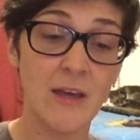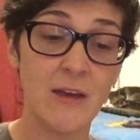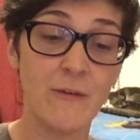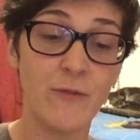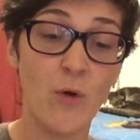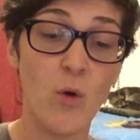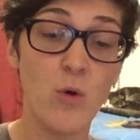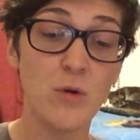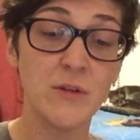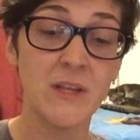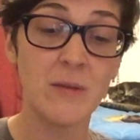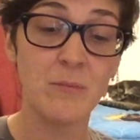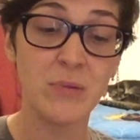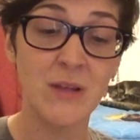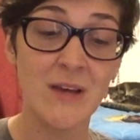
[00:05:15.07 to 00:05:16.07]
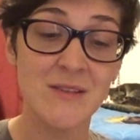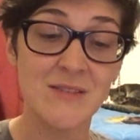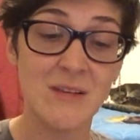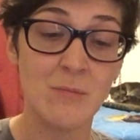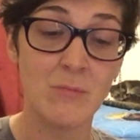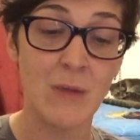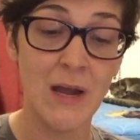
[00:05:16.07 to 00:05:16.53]
If holding
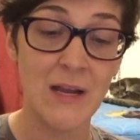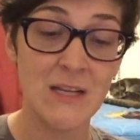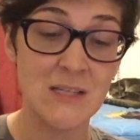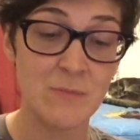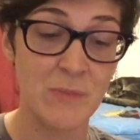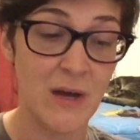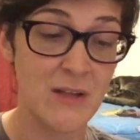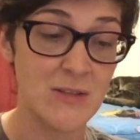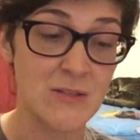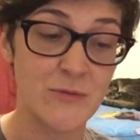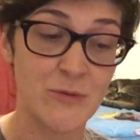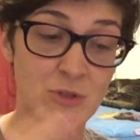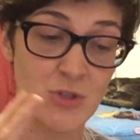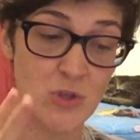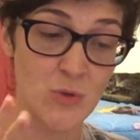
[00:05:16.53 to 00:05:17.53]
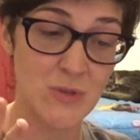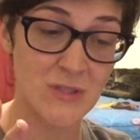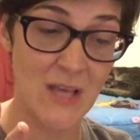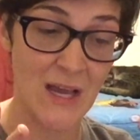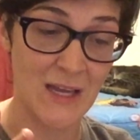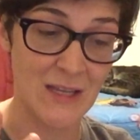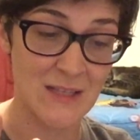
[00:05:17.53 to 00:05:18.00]
plus and minus buttons for 2
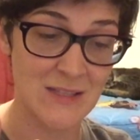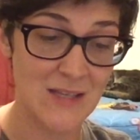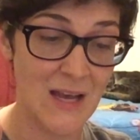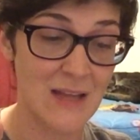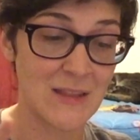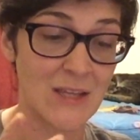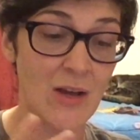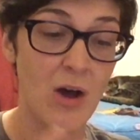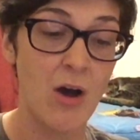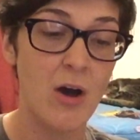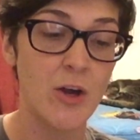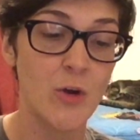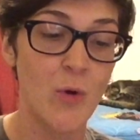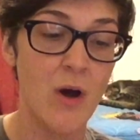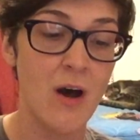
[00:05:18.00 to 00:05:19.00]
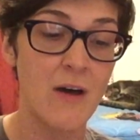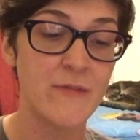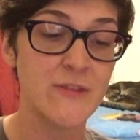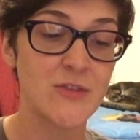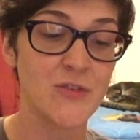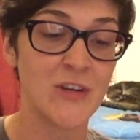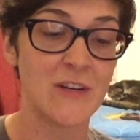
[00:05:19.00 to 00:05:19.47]
seconds and the auto
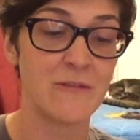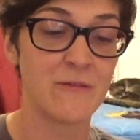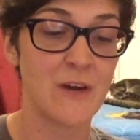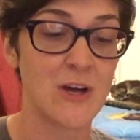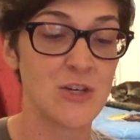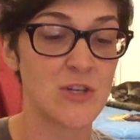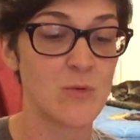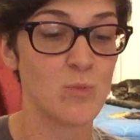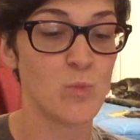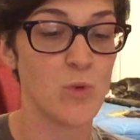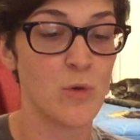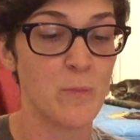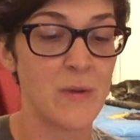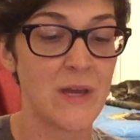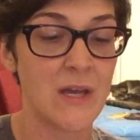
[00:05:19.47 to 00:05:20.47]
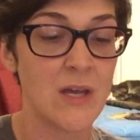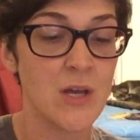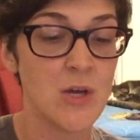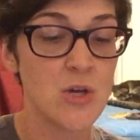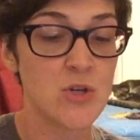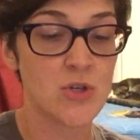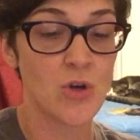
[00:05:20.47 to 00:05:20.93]
off-screen function will be
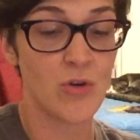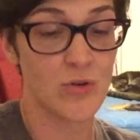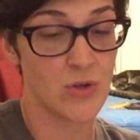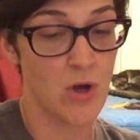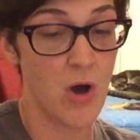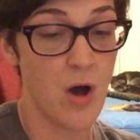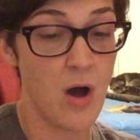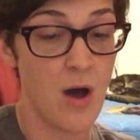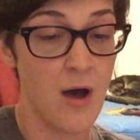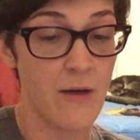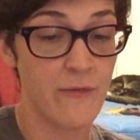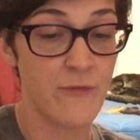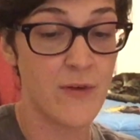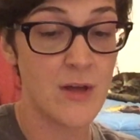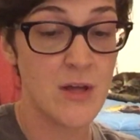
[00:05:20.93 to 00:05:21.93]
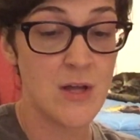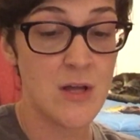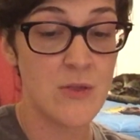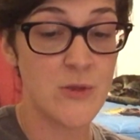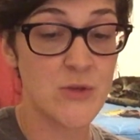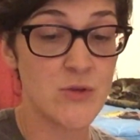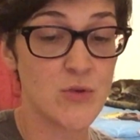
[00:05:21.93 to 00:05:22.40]
turned off,
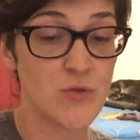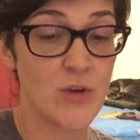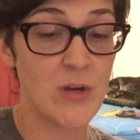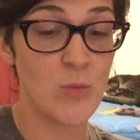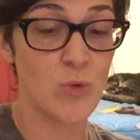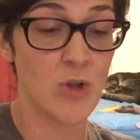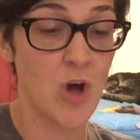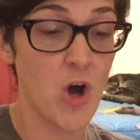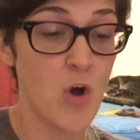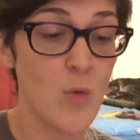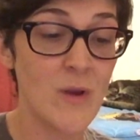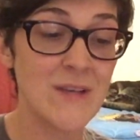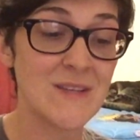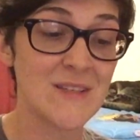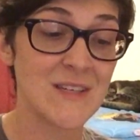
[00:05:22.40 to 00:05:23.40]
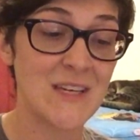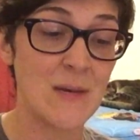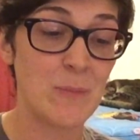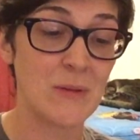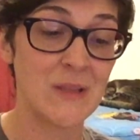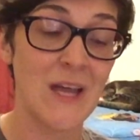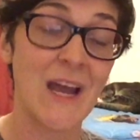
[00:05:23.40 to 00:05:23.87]
the screen will always
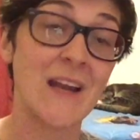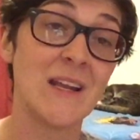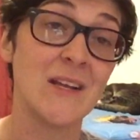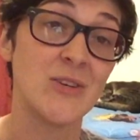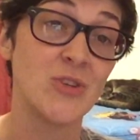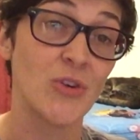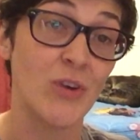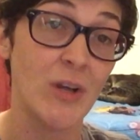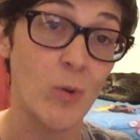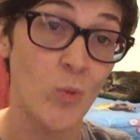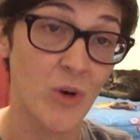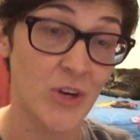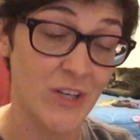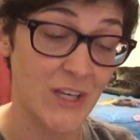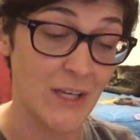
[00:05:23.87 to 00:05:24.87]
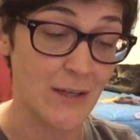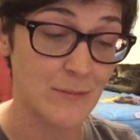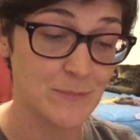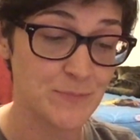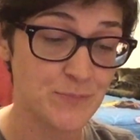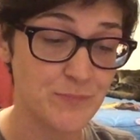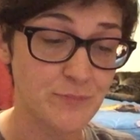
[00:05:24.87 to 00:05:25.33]
keep lighting during working.